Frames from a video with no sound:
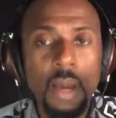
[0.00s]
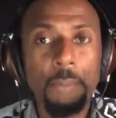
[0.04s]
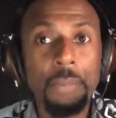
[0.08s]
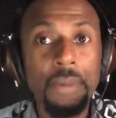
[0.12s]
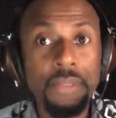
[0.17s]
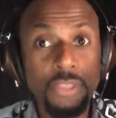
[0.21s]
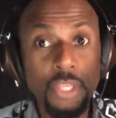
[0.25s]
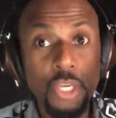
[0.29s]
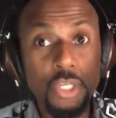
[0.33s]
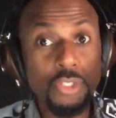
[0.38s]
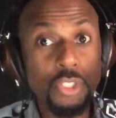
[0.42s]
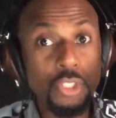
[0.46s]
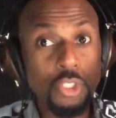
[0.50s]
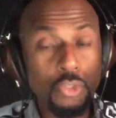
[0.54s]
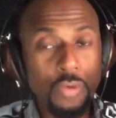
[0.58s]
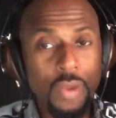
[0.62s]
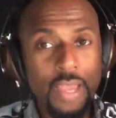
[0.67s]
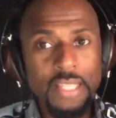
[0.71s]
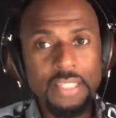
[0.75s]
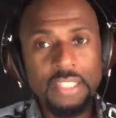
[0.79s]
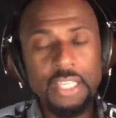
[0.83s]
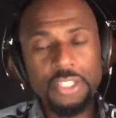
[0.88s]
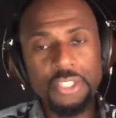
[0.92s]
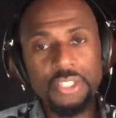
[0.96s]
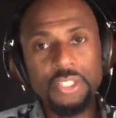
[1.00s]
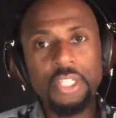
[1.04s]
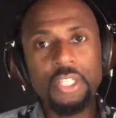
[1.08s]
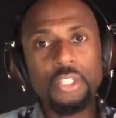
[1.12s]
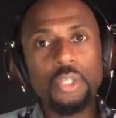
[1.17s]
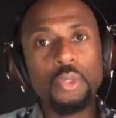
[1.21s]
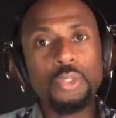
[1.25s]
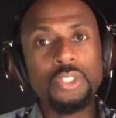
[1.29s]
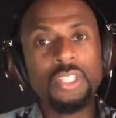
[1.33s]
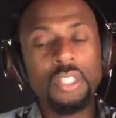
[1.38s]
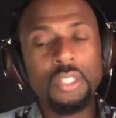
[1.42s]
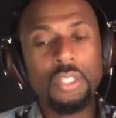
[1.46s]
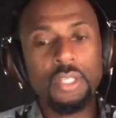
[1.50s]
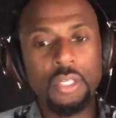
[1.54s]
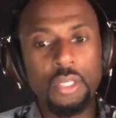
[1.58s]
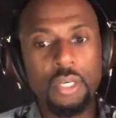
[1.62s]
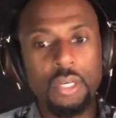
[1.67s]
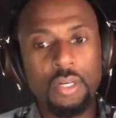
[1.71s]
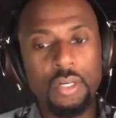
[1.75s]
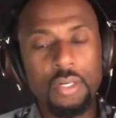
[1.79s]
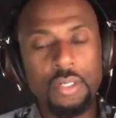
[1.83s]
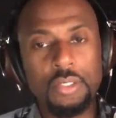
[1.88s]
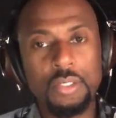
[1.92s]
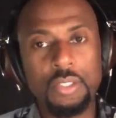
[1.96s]
But there's a transition that usually
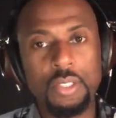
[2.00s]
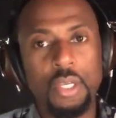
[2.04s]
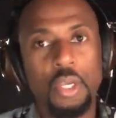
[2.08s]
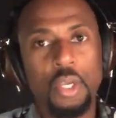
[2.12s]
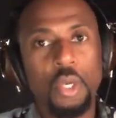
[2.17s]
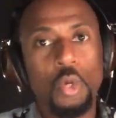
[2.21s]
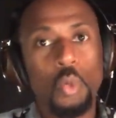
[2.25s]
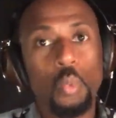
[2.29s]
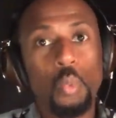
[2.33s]
occurs